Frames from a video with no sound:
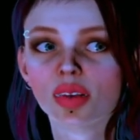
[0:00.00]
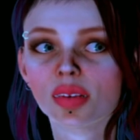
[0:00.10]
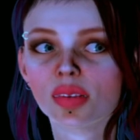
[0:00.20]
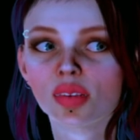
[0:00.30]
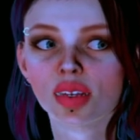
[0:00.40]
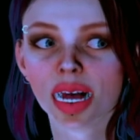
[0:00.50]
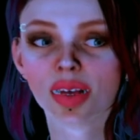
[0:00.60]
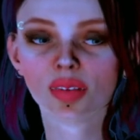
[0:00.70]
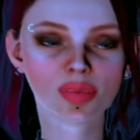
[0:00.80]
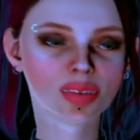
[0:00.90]
So
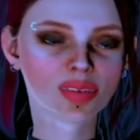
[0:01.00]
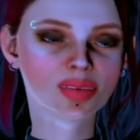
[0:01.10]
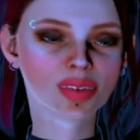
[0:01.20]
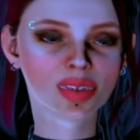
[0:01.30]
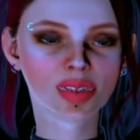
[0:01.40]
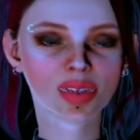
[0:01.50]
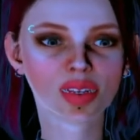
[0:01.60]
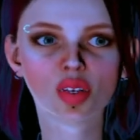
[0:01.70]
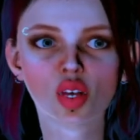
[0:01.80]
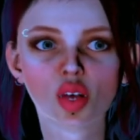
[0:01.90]
now let's
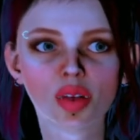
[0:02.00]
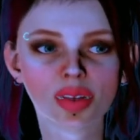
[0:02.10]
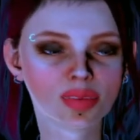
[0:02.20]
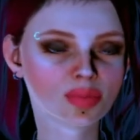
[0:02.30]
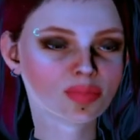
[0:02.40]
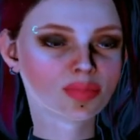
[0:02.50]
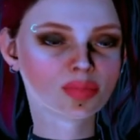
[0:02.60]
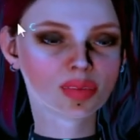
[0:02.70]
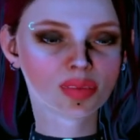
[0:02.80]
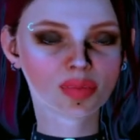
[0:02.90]
do a quick zoom.
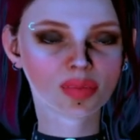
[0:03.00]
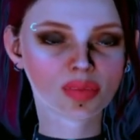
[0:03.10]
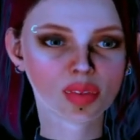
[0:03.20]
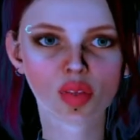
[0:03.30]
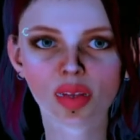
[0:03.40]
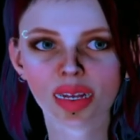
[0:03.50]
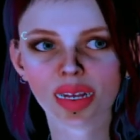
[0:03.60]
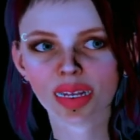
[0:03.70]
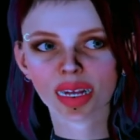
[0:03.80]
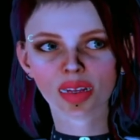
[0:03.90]
We're gonna
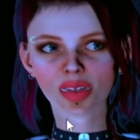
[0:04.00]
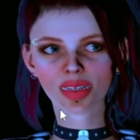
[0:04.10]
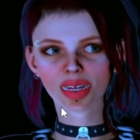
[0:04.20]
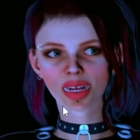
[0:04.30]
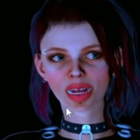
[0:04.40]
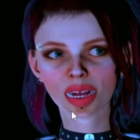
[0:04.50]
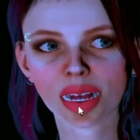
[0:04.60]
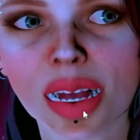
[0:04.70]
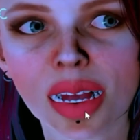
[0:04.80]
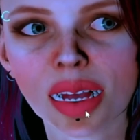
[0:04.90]
hit the Alt key,
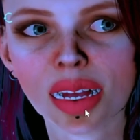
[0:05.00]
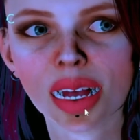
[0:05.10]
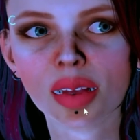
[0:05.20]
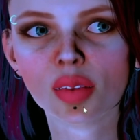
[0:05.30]
and now we're